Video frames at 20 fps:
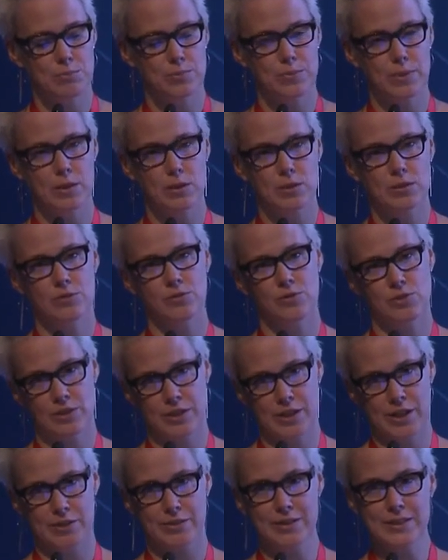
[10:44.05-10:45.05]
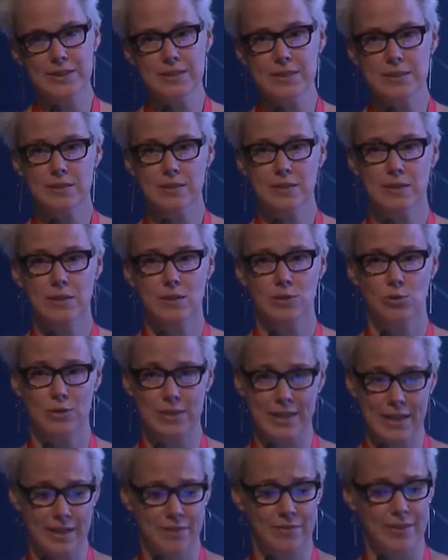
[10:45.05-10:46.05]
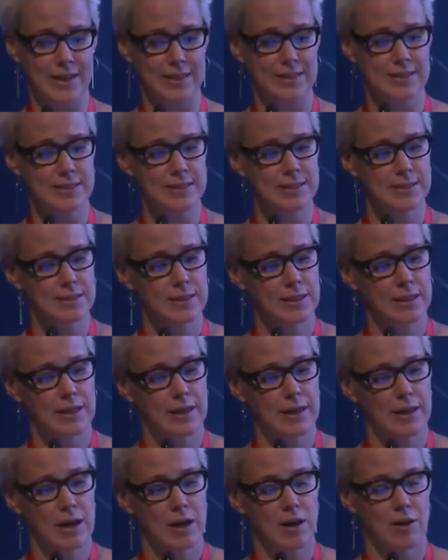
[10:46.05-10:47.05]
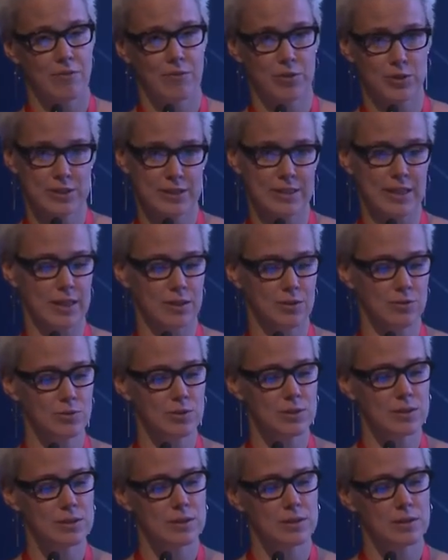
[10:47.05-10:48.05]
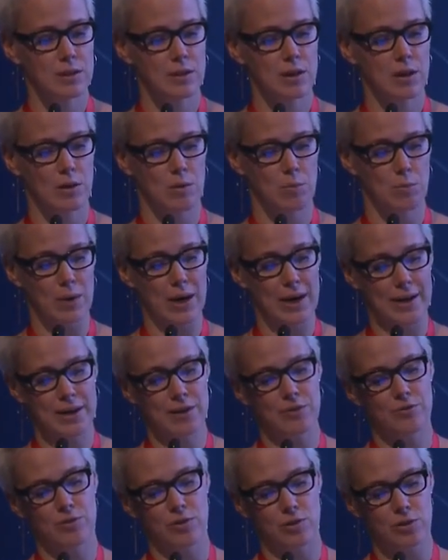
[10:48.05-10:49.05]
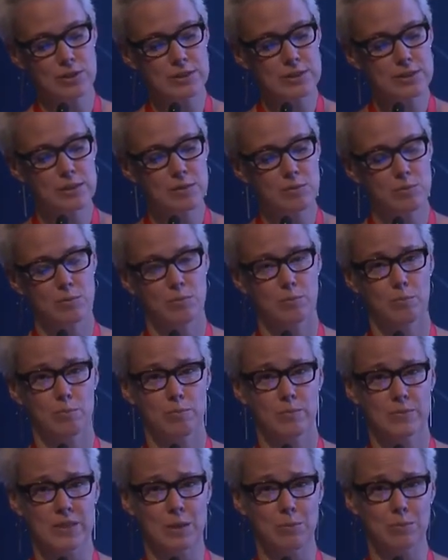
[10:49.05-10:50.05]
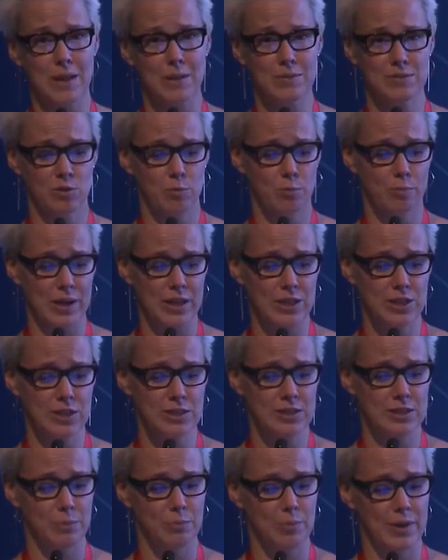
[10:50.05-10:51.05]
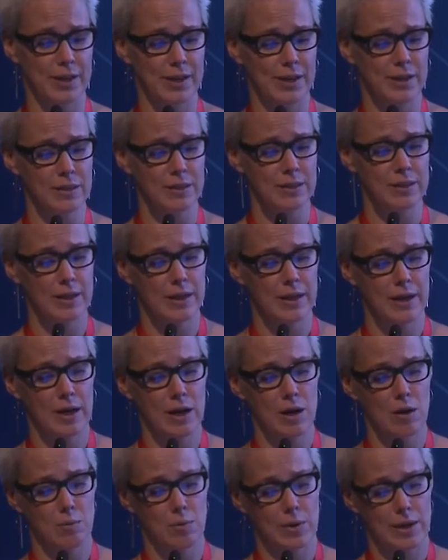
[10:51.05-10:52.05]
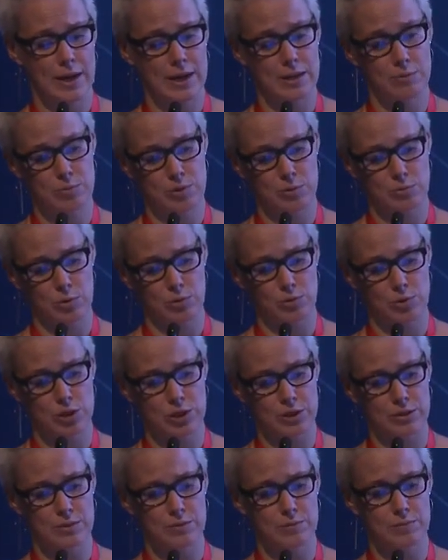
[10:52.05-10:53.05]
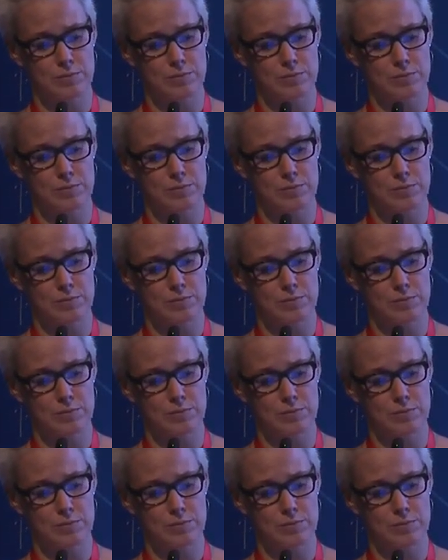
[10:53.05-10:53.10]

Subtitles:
Because of adherence to their devices, for status, money, of course, sometimes for patients' opinion, and promotion.